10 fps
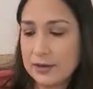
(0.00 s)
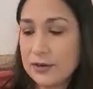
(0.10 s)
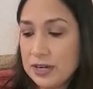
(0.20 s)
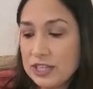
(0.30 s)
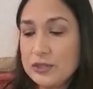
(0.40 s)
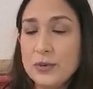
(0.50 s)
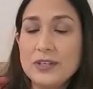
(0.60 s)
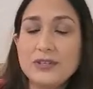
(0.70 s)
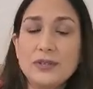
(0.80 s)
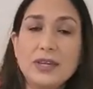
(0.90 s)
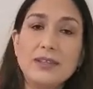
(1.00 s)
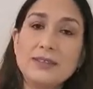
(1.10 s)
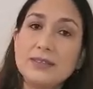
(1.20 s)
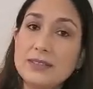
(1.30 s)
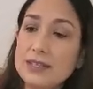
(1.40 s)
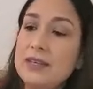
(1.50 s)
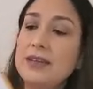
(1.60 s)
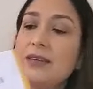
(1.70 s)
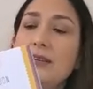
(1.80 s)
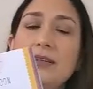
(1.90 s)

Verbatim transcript: On each one you can see